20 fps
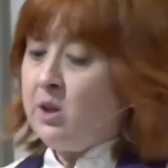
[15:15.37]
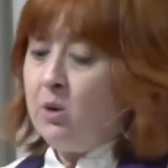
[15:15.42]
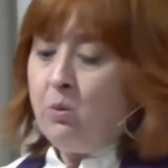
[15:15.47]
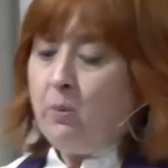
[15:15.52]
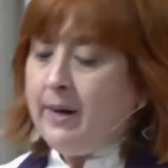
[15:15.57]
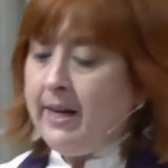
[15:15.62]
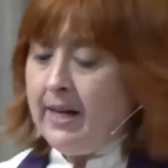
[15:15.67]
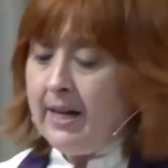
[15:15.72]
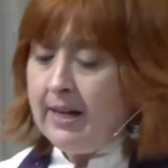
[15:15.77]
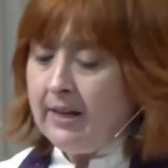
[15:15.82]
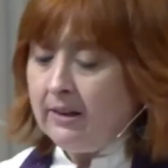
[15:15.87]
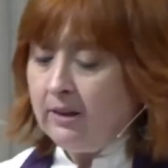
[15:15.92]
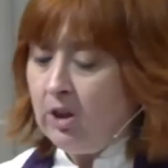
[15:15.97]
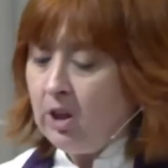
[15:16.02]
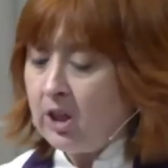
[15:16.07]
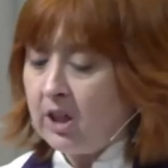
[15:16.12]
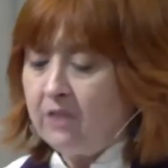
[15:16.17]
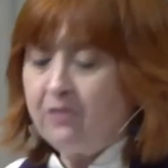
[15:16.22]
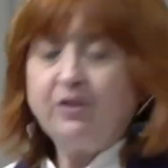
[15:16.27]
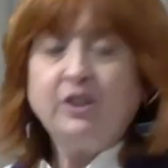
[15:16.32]
So we
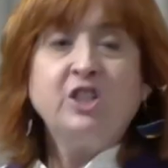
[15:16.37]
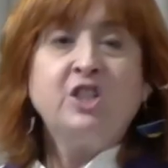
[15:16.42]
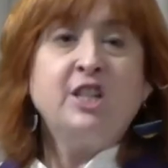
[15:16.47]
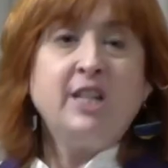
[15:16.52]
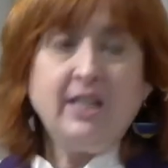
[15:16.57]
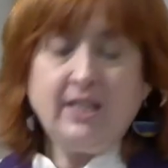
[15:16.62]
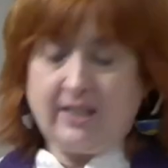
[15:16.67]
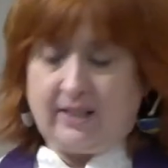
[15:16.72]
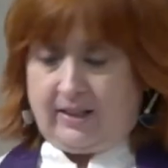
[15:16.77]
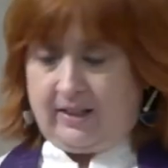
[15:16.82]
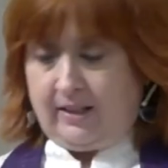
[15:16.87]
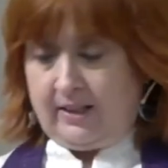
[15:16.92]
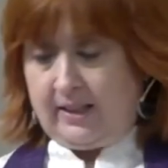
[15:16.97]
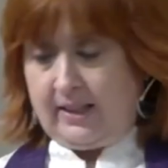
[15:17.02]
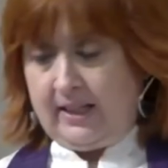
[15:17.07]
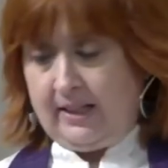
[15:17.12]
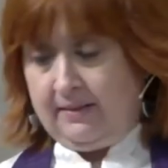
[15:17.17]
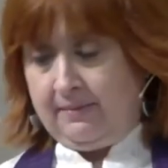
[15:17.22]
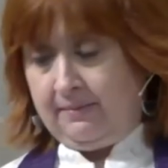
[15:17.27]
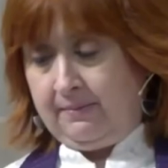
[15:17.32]
look for
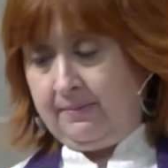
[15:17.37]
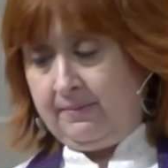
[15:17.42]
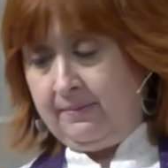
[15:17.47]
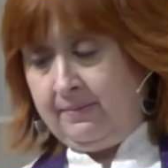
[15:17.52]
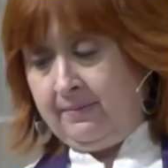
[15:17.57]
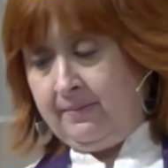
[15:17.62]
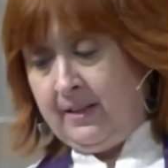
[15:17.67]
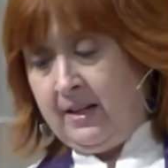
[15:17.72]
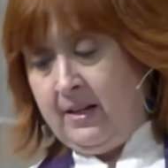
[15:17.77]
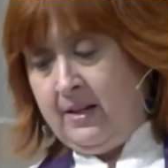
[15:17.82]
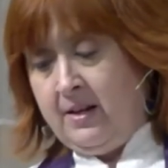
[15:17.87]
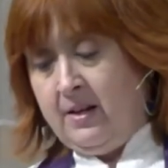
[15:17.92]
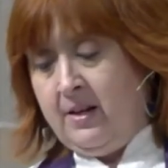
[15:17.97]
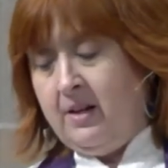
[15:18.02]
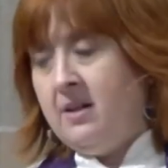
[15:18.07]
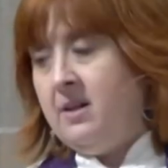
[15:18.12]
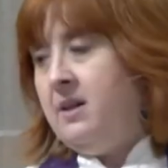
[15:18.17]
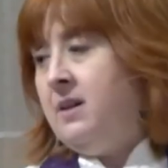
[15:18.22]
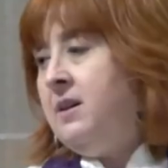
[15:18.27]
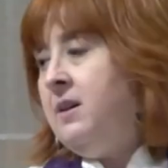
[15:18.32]
Jesus.
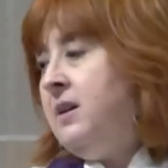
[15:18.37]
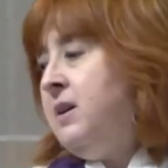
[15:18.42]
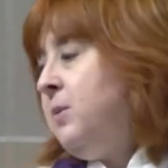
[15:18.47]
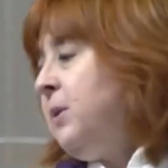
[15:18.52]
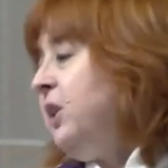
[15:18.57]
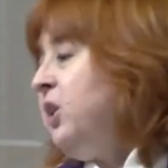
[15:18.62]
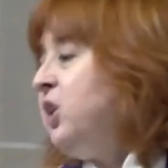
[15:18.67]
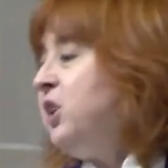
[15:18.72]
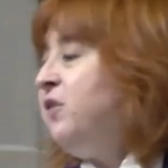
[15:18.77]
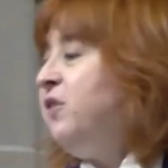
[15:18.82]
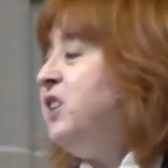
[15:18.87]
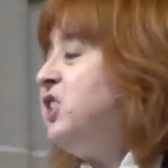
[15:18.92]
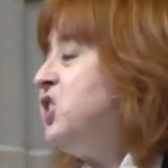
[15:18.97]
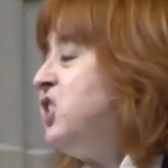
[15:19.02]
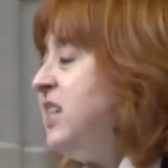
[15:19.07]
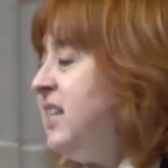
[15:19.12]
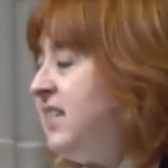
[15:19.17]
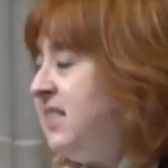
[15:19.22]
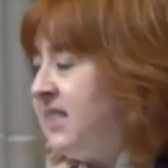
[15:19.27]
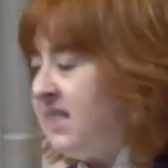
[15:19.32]
We look for
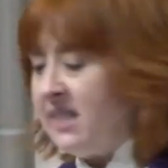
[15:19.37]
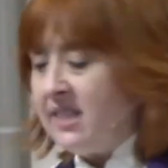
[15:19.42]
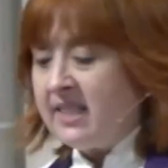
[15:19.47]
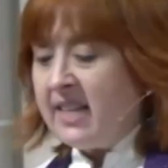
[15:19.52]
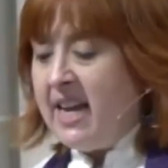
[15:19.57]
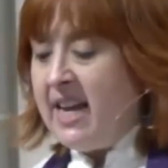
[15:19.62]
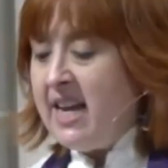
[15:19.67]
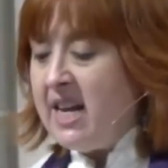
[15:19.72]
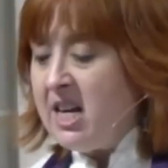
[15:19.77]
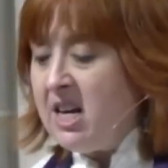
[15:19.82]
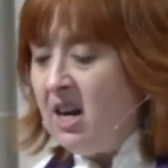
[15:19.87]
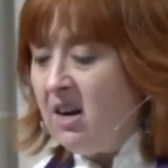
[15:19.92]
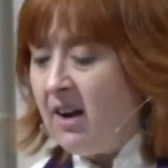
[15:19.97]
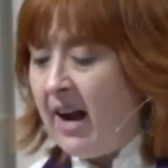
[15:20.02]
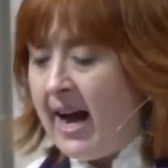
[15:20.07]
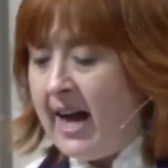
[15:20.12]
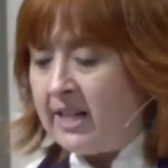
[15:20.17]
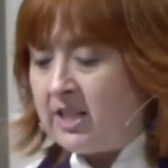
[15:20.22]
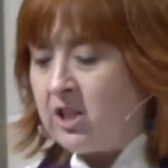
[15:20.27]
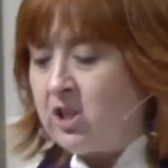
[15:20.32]
Jesus
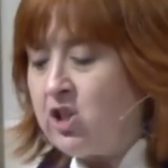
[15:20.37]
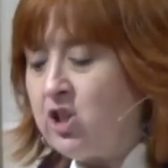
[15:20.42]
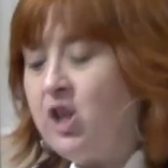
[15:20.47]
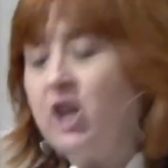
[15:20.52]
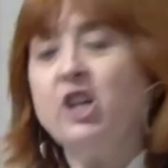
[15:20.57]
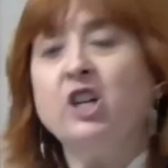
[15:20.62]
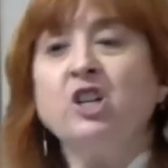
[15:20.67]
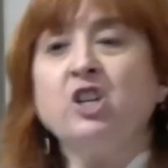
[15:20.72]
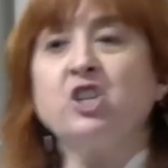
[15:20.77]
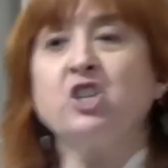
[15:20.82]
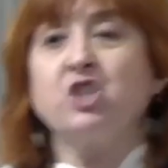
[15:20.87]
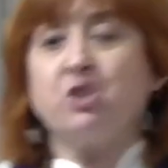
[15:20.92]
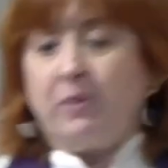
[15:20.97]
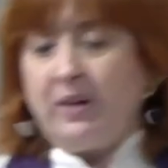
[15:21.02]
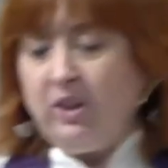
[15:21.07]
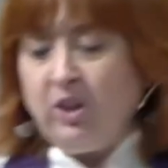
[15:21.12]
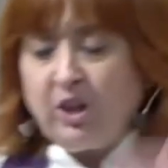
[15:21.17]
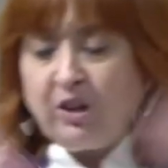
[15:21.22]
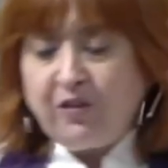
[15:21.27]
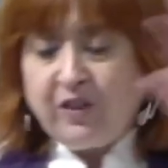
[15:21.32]
here at
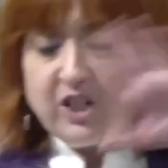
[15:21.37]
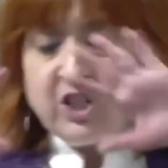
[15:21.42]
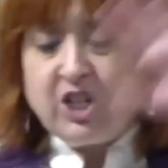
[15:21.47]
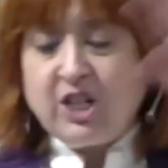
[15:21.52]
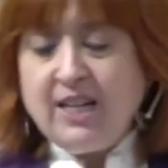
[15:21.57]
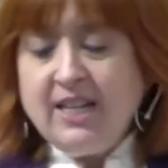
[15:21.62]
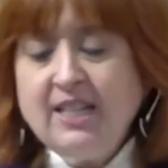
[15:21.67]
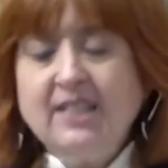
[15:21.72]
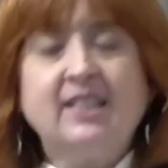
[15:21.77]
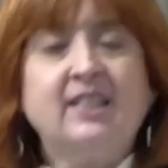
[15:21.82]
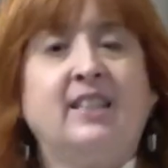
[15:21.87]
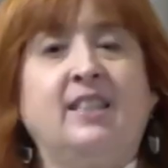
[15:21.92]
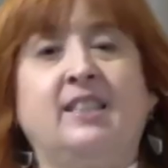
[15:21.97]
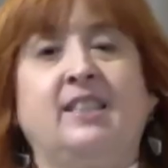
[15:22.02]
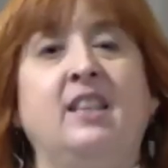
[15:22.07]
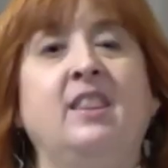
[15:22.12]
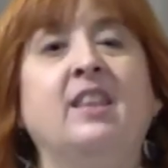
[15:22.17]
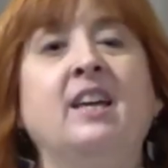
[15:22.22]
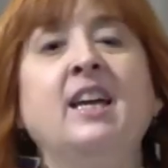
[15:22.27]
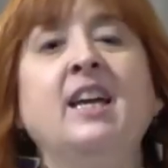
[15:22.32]
church. We look for
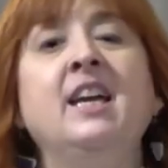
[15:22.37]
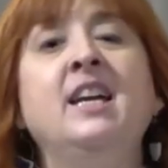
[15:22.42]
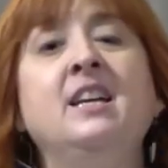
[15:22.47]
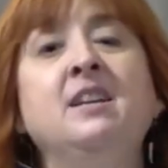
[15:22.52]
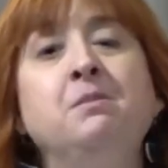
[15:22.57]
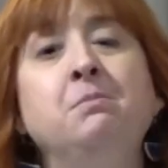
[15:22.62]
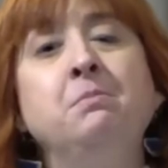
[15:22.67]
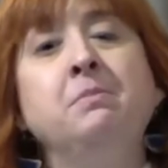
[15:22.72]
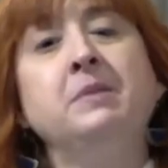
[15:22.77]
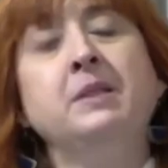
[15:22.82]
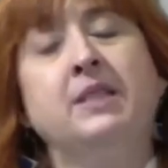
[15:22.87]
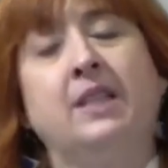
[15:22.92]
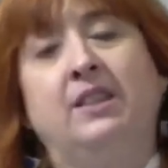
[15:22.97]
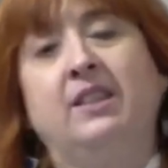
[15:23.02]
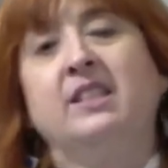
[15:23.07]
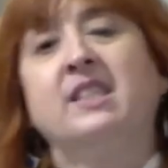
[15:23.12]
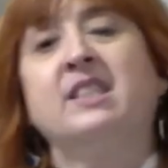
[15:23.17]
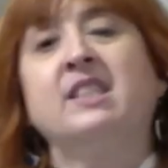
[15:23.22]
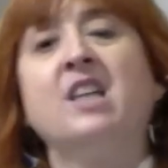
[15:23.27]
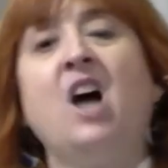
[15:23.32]
Jesus in the hymns
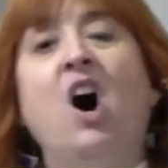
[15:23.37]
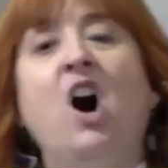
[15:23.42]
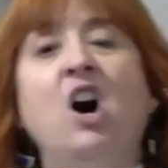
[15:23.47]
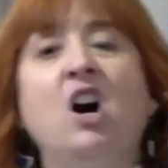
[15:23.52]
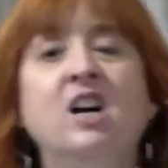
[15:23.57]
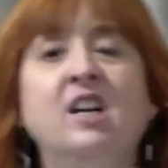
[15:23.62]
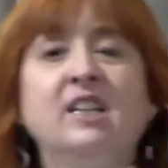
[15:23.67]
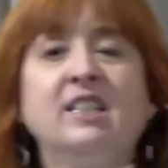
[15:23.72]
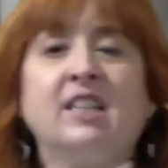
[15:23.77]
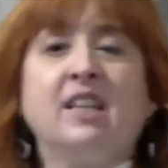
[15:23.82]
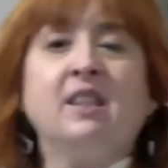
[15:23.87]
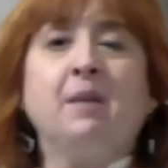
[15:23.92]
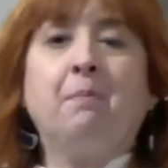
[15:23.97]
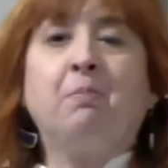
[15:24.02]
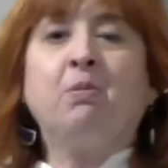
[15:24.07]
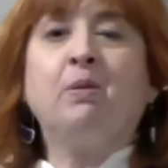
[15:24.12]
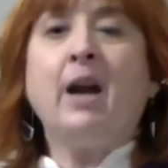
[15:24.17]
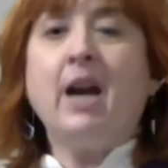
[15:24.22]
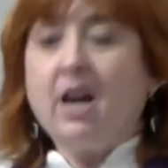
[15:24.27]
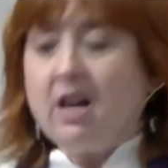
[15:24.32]
and the songs and
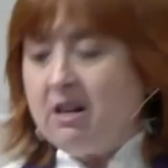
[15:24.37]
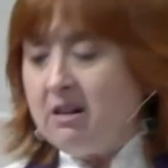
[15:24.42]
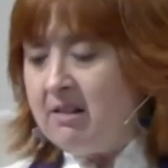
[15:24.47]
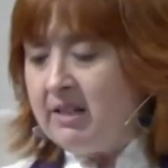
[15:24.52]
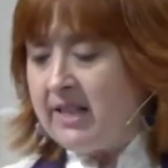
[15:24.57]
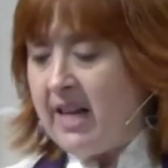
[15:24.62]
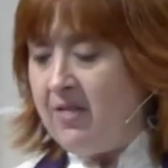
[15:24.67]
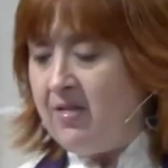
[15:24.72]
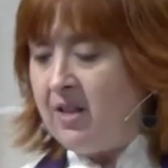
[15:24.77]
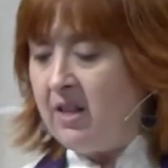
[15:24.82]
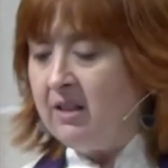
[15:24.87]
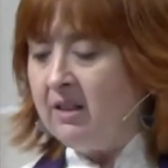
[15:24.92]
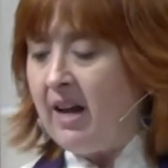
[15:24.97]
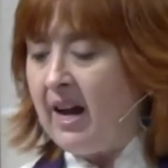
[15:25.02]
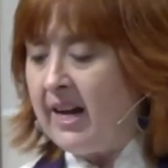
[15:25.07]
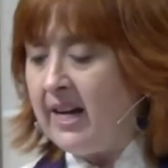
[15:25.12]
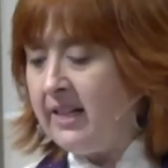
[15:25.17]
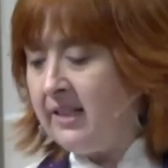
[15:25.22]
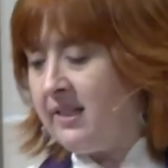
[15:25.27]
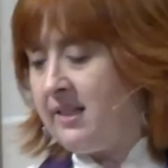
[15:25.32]
the prayers and the
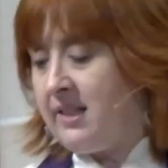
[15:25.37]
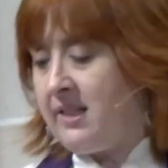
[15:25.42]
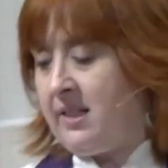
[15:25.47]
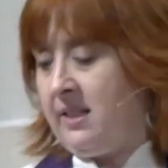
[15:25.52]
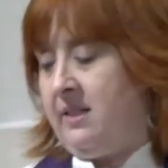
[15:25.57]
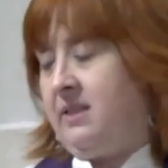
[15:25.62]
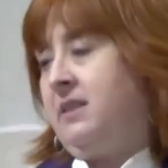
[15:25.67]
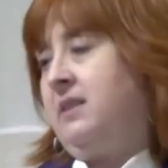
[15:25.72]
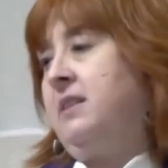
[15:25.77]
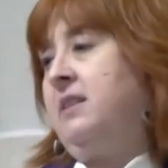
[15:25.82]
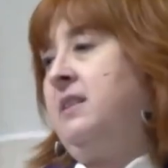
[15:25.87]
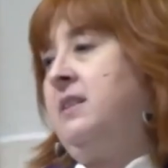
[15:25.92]
lights.